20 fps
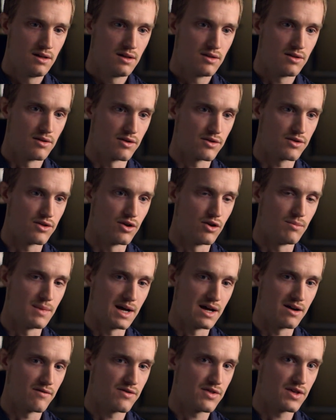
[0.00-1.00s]
there is no
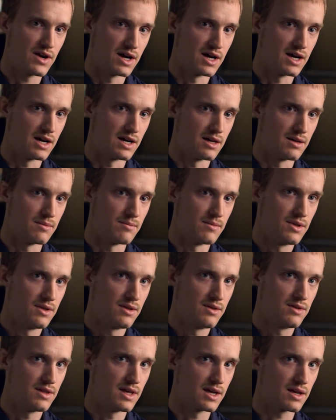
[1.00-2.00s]
amount of time
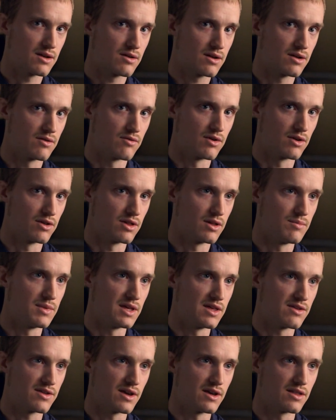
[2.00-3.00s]
that can really
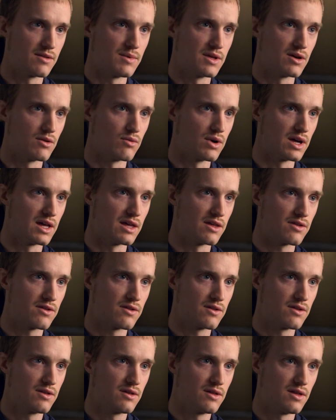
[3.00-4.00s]
be said to be a
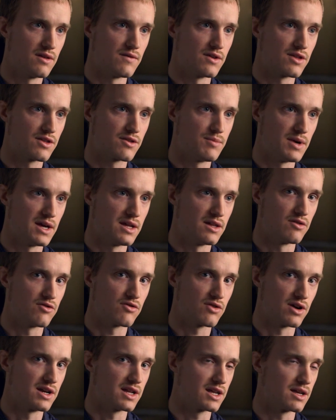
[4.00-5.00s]
waste if it's spent in
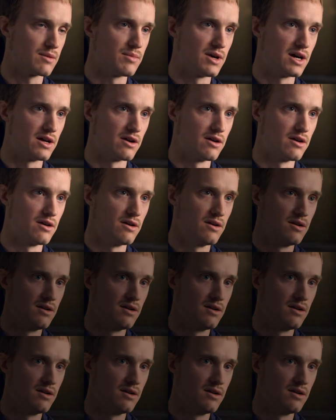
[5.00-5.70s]
trying to get better.